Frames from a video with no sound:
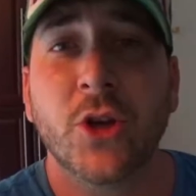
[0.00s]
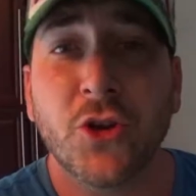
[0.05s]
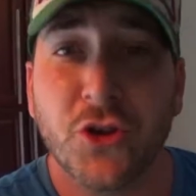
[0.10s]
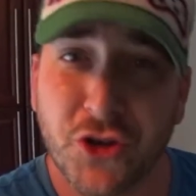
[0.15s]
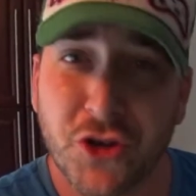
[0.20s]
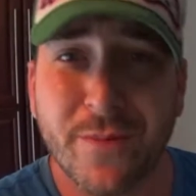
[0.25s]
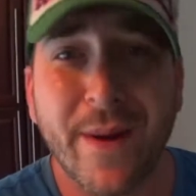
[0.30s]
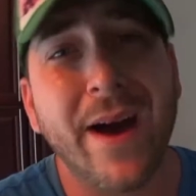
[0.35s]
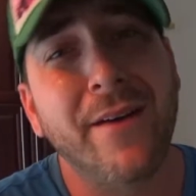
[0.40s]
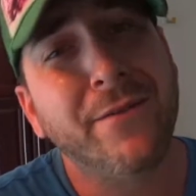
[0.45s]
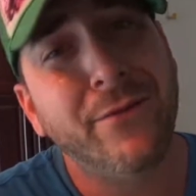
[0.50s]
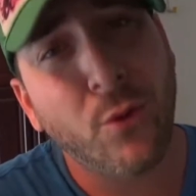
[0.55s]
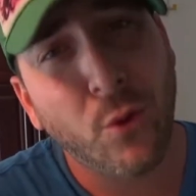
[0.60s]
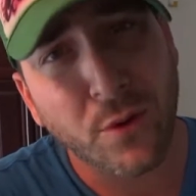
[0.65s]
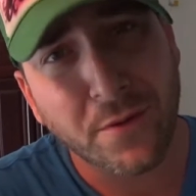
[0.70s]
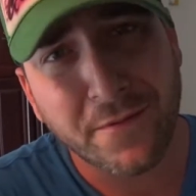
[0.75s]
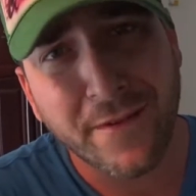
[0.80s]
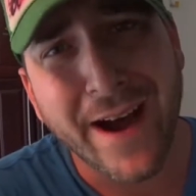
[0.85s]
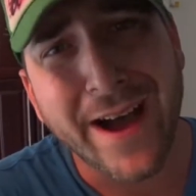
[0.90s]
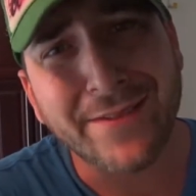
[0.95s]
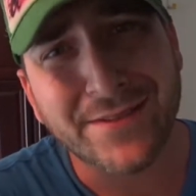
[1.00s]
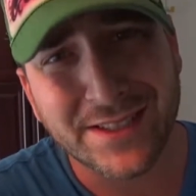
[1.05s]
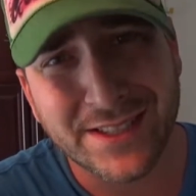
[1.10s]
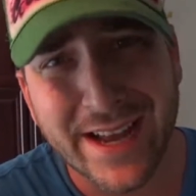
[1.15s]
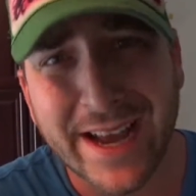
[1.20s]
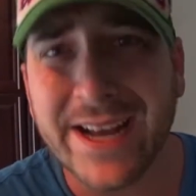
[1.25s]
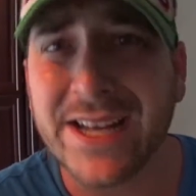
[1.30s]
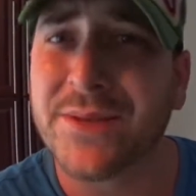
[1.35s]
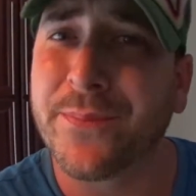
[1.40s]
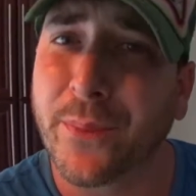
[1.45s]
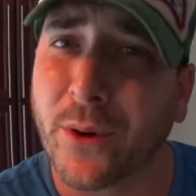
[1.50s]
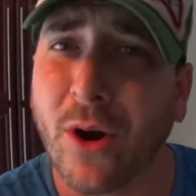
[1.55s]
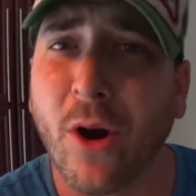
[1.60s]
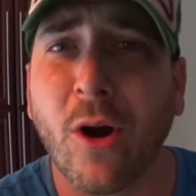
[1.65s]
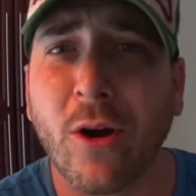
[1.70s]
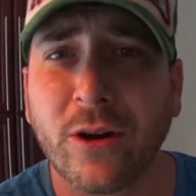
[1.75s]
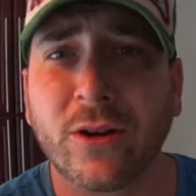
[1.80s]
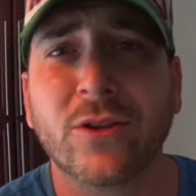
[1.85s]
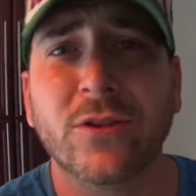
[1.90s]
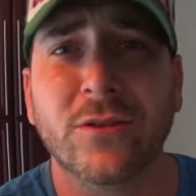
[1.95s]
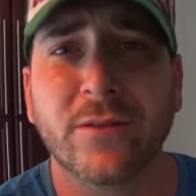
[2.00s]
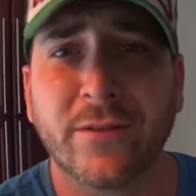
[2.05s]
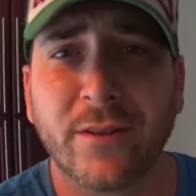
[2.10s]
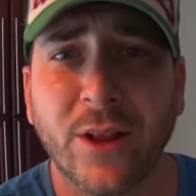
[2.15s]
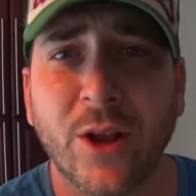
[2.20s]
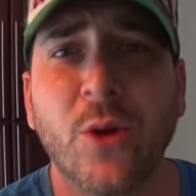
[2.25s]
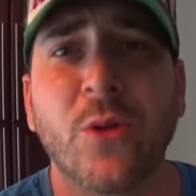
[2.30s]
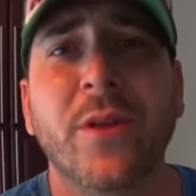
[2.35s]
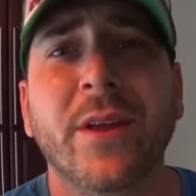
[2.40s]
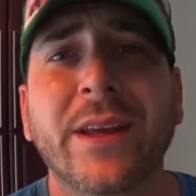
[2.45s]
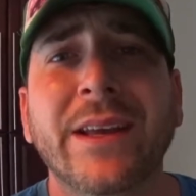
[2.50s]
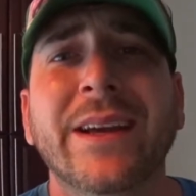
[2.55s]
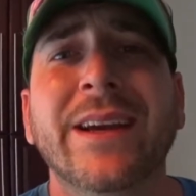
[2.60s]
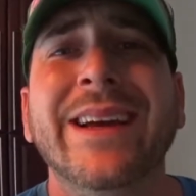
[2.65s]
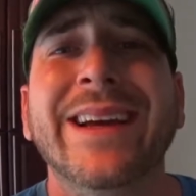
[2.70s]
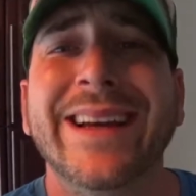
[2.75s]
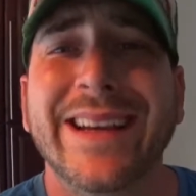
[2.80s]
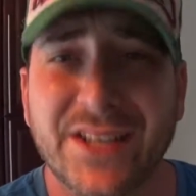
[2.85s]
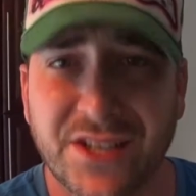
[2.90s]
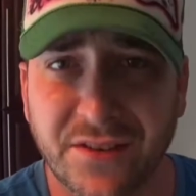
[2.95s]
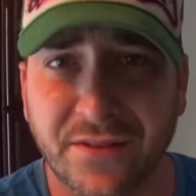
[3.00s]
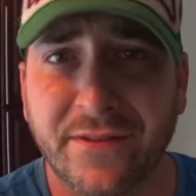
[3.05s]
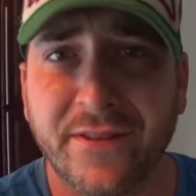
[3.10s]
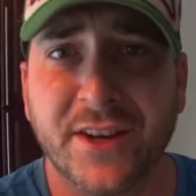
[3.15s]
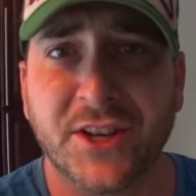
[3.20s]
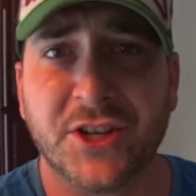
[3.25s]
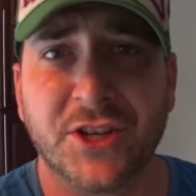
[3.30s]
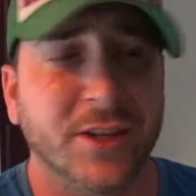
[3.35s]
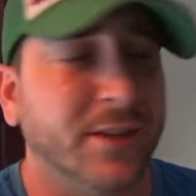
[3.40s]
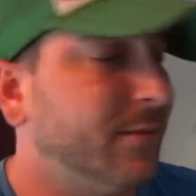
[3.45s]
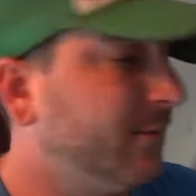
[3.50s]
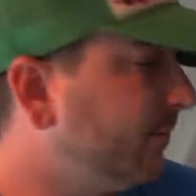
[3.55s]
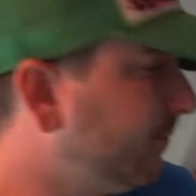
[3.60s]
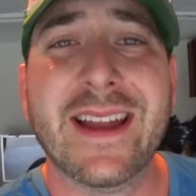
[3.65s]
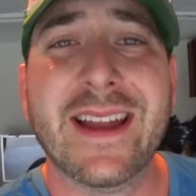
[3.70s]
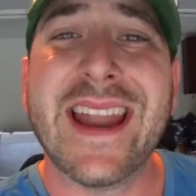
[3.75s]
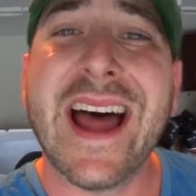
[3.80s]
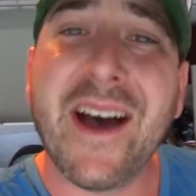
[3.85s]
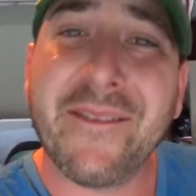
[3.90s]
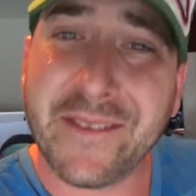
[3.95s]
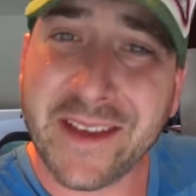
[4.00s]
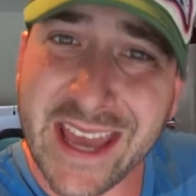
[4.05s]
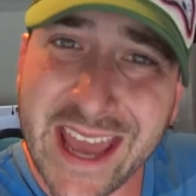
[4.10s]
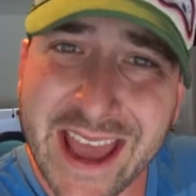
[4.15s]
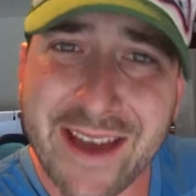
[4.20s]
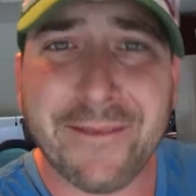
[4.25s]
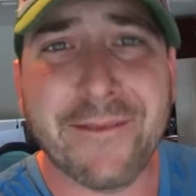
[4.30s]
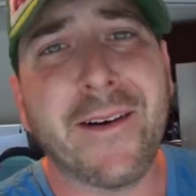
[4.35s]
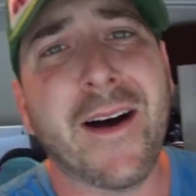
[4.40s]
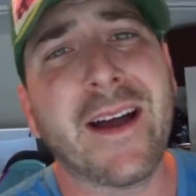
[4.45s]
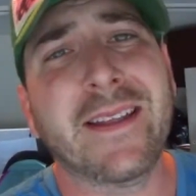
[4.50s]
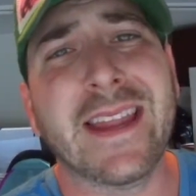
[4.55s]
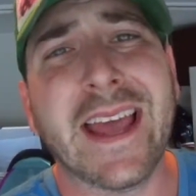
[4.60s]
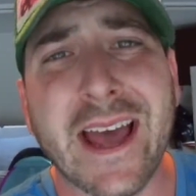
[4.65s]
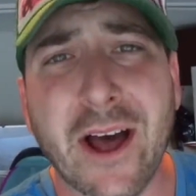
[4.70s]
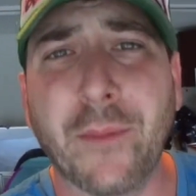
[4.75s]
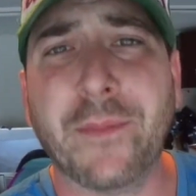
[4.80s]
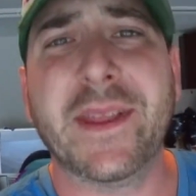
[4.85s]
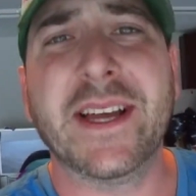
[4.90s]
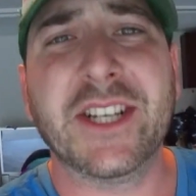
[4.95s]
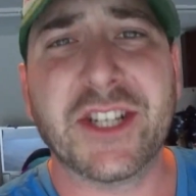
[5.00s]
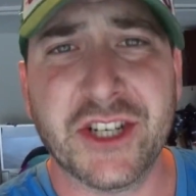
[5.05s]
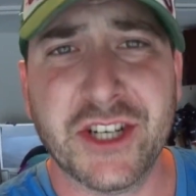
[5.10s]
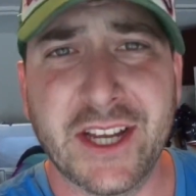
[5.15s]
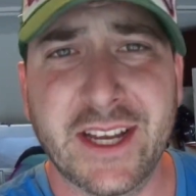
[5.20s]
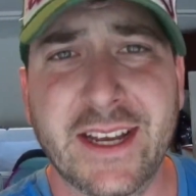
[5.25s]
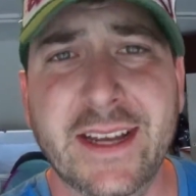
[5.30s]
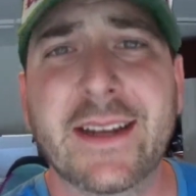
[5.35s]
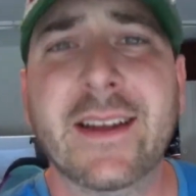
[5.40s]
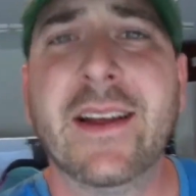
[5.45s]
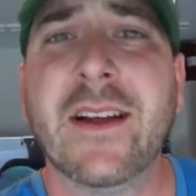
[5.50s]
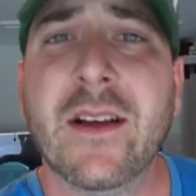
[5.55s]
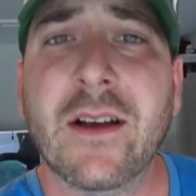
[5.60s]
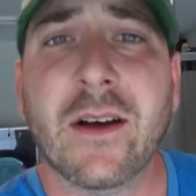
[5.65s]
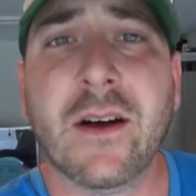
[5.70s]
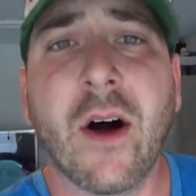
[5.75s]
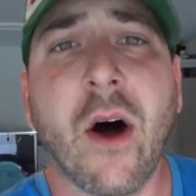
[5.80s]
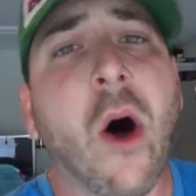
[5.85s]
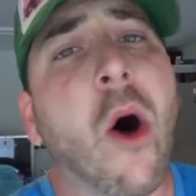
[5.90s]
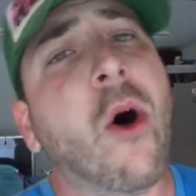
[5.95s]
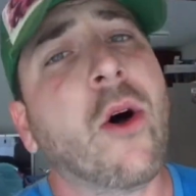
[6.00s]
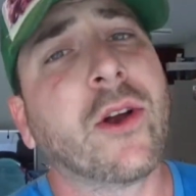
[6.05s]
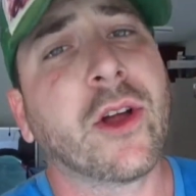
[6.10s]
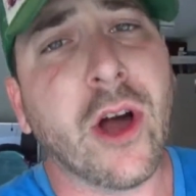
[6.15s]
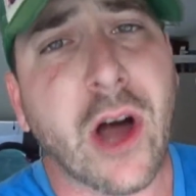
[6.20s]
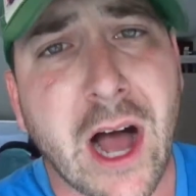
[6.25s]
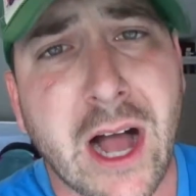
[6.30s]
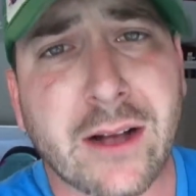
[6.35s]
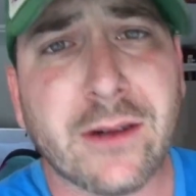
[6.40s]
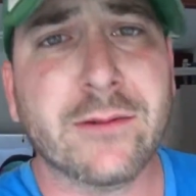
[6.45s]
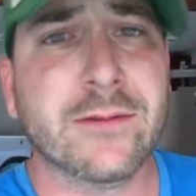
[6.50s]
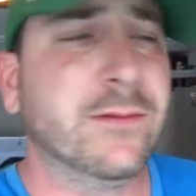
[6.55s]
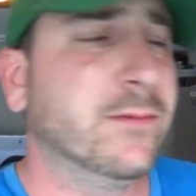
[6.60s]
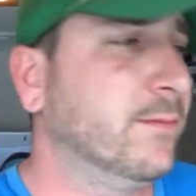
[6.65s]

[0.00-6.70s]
Usually about 4 to 5 stains per article of clothing is sufficient. Now if you can't find the help that you need on Goggle,